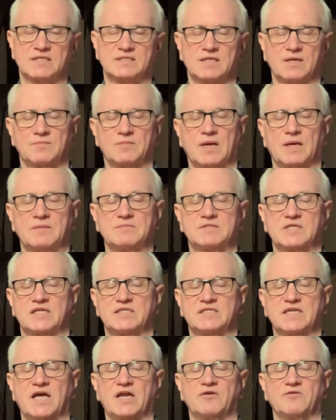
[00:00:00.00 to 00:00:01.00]
Sometimes the
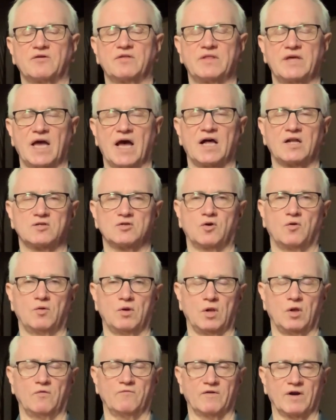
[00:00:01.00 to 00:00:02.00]
tenor and the alto
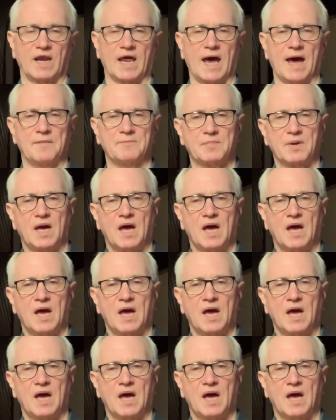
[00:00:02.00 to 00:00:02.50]
will overlap.